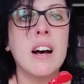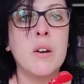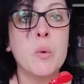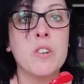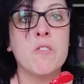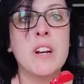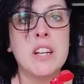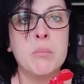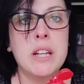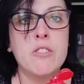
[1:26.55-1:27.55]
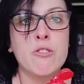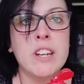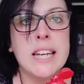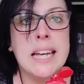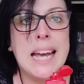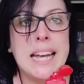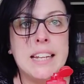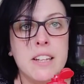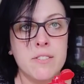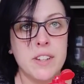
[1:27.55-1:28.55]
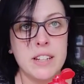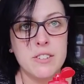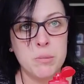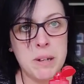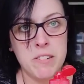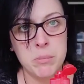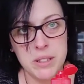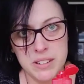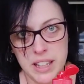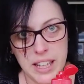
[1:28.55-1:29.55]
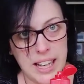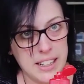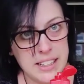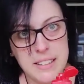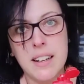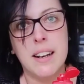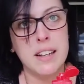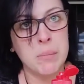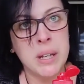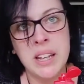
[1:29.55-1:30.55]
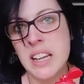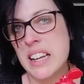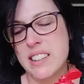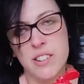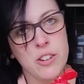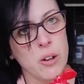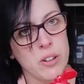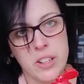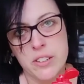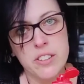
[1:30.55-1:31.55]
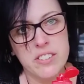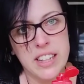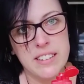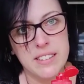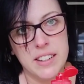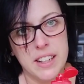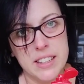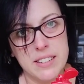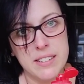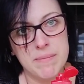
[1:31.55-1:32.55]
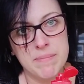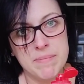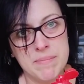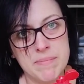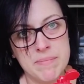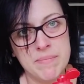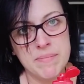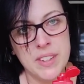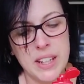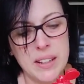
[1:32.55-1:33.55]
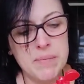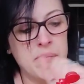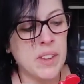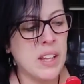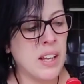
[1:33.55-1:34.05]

I wouldn't recommend drinking any of the experiment at any time. It's not going to taste nice. Okay.